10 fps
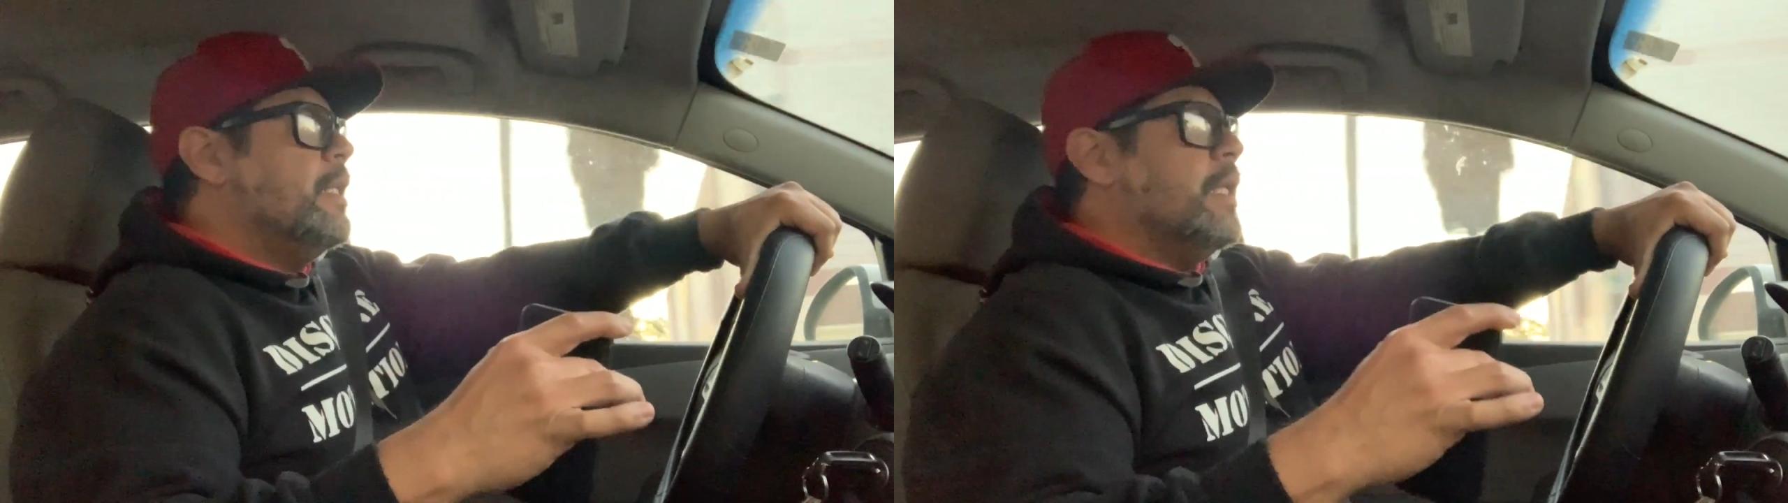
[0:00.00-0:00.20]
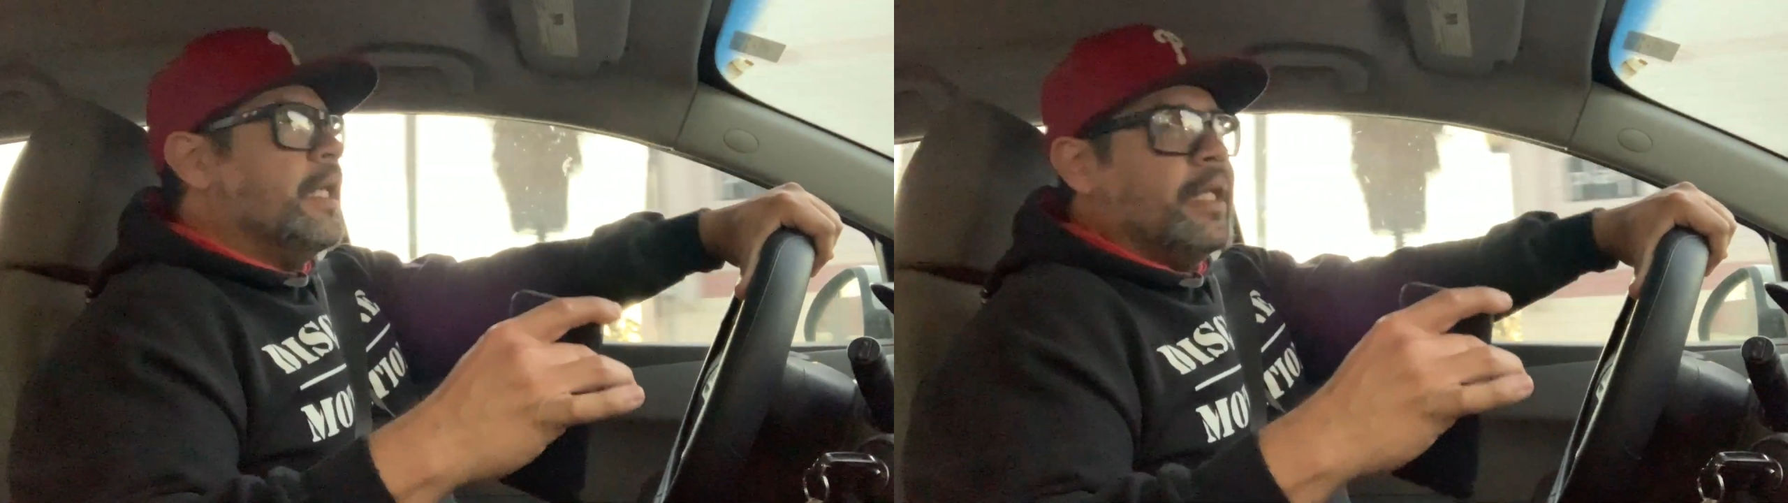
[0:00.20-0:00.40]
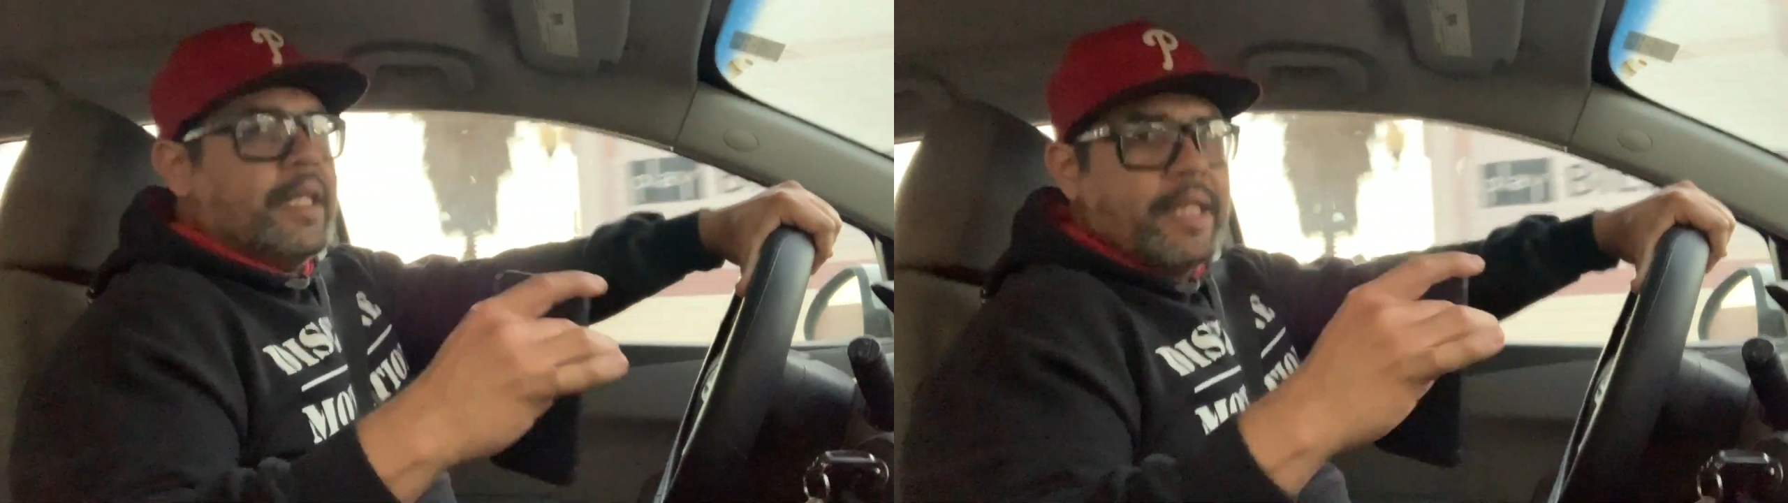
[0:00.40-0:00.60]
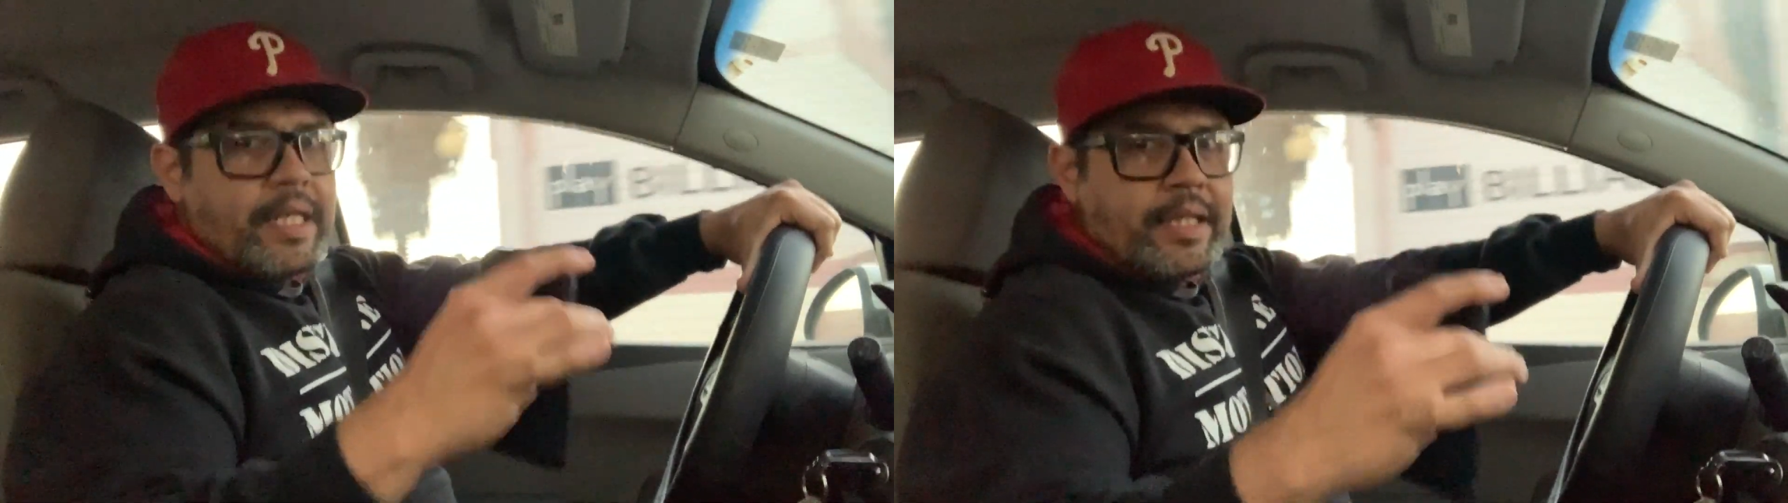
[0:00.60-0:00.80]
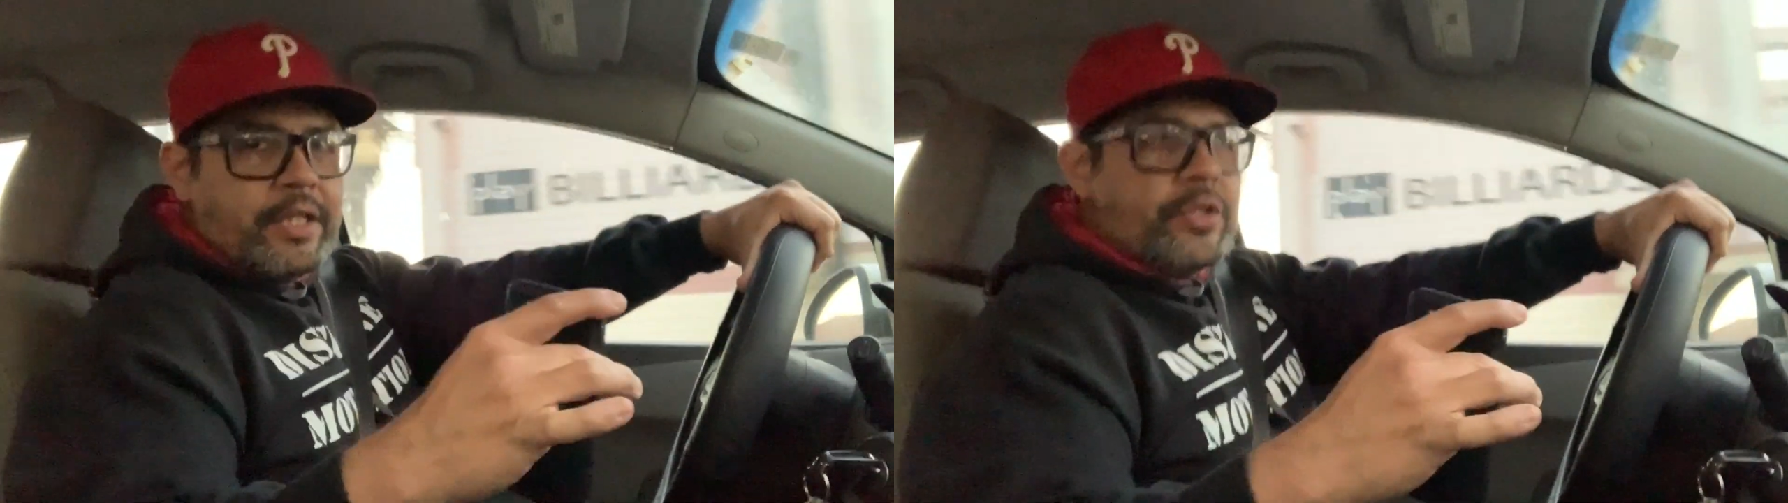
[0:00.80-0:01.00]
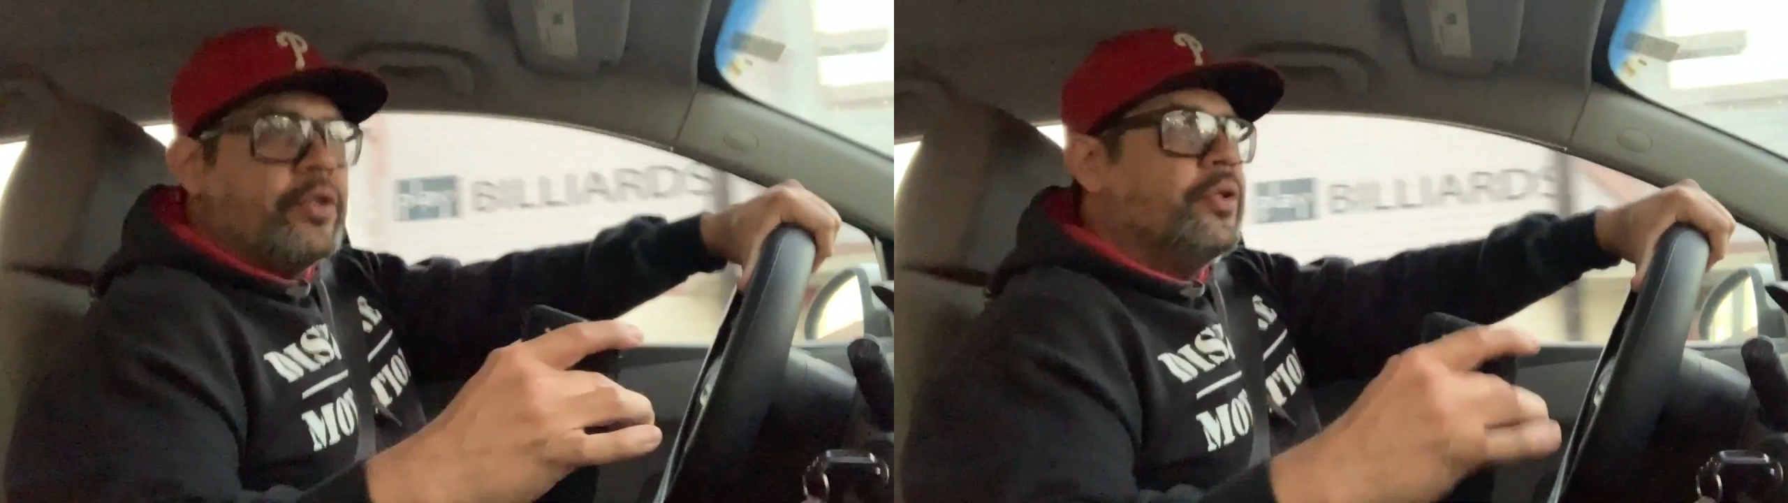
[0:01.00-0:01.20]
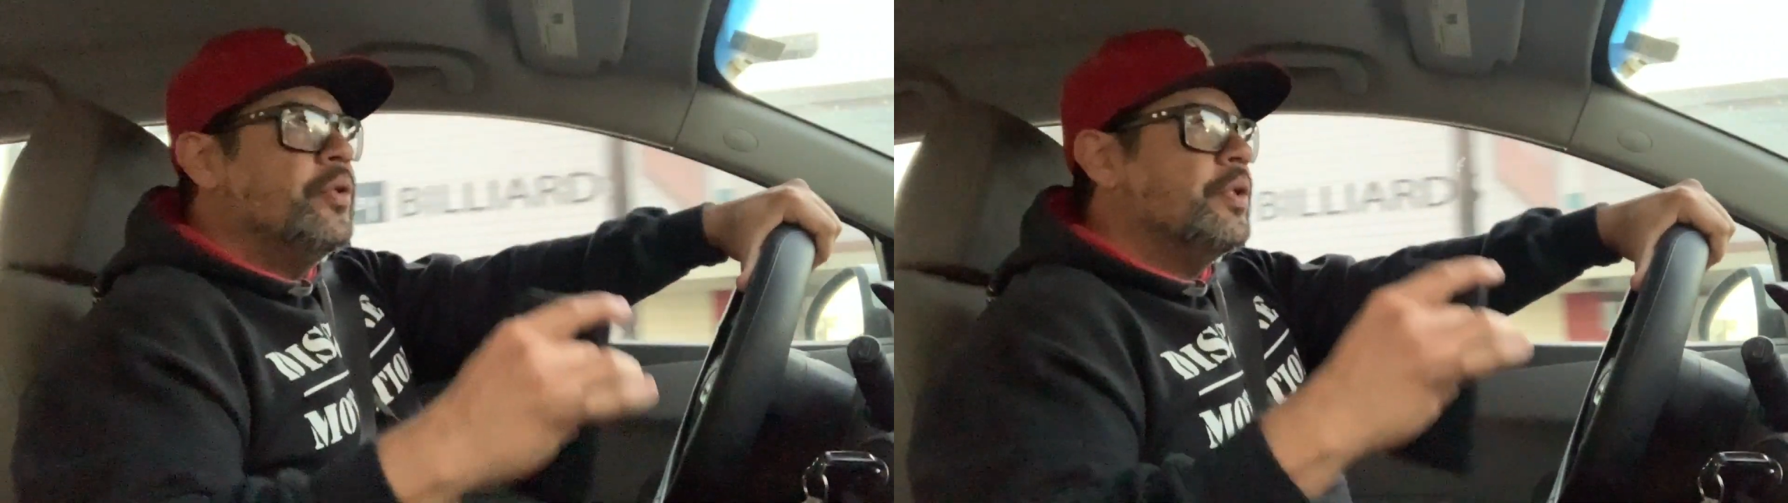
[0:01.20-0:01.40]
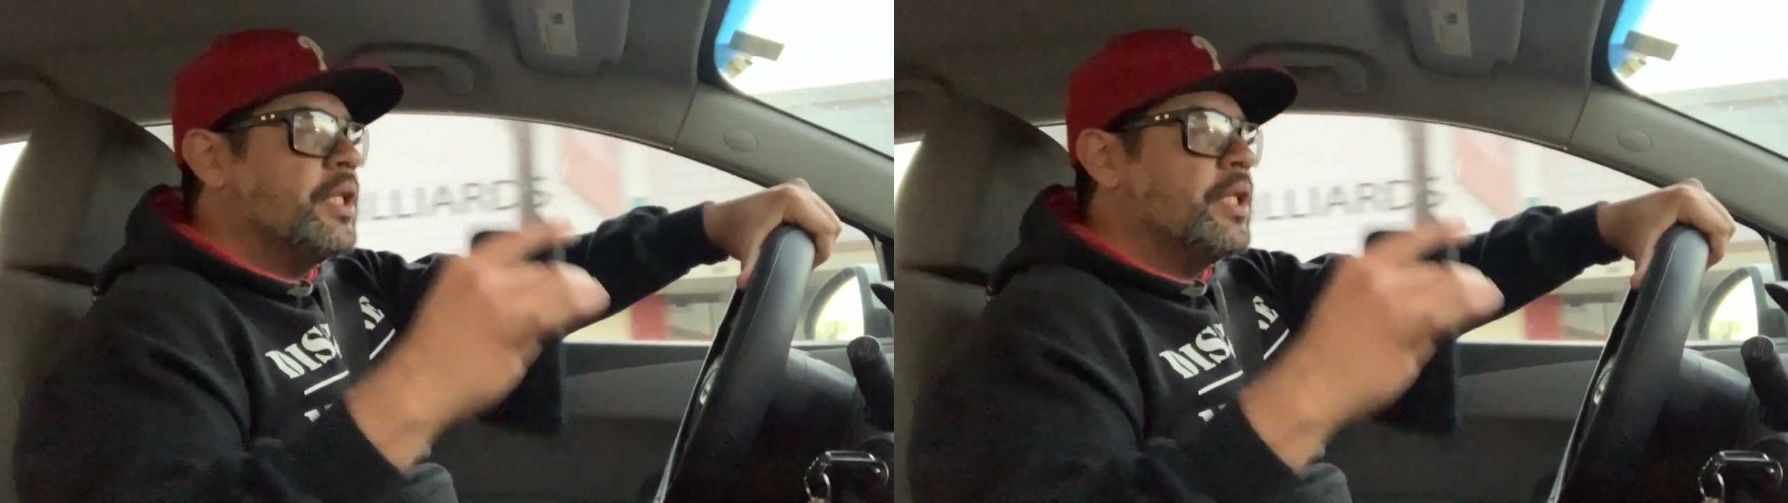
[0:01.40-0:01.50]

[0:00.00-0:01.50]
and think things through.